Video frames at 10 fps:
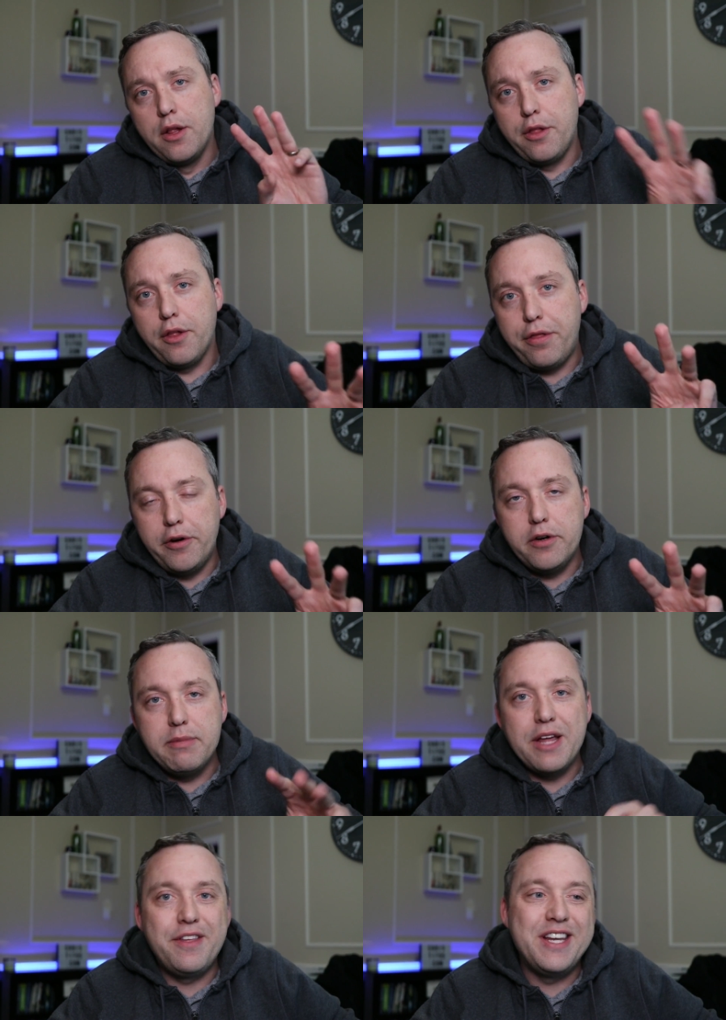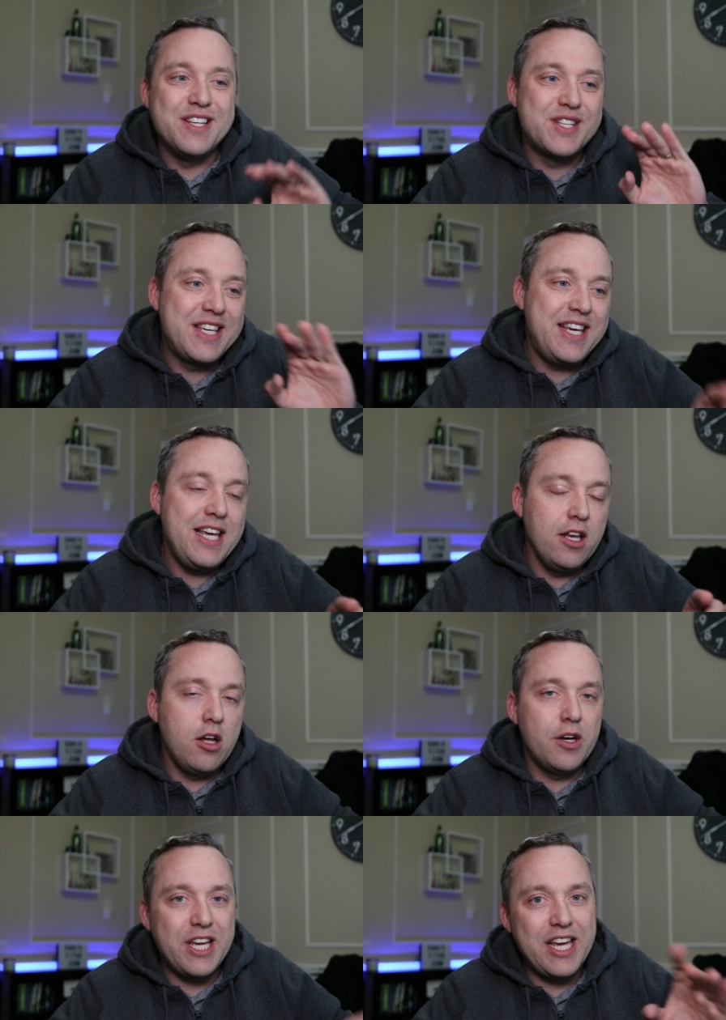The third method is
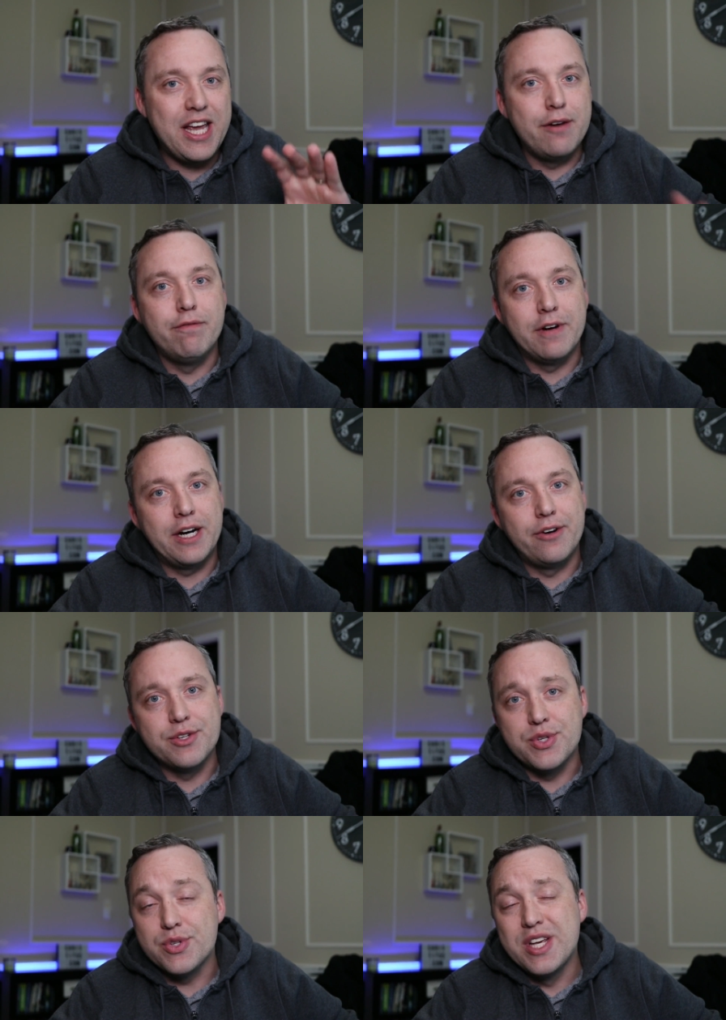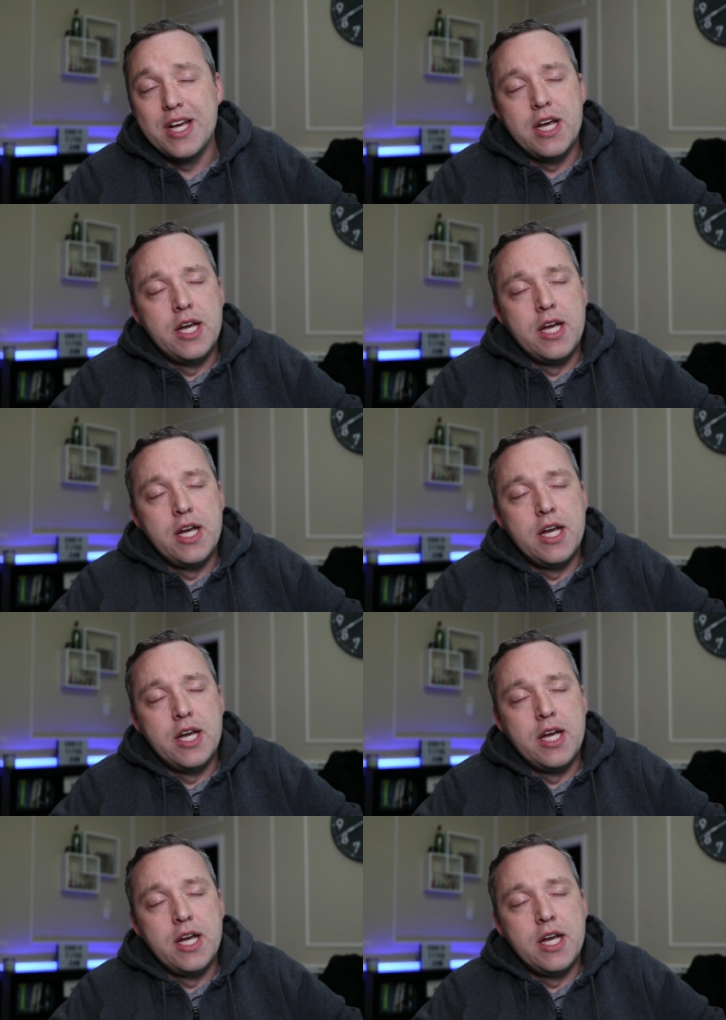keylogging and viruses.